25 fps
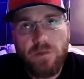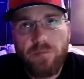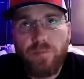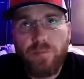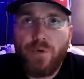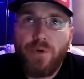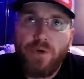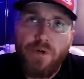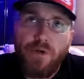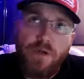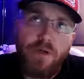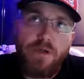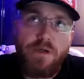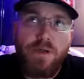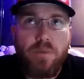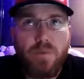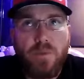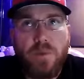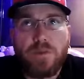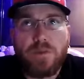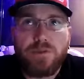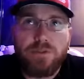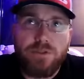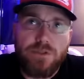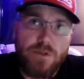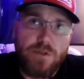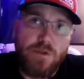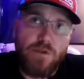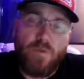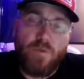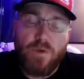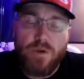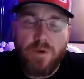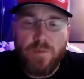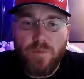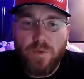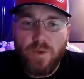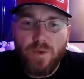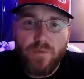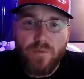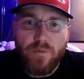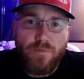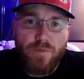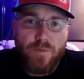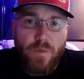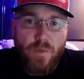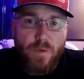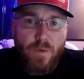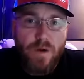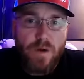I pretty much know what I'm looking
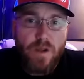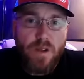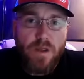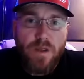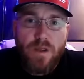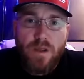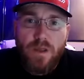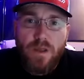for.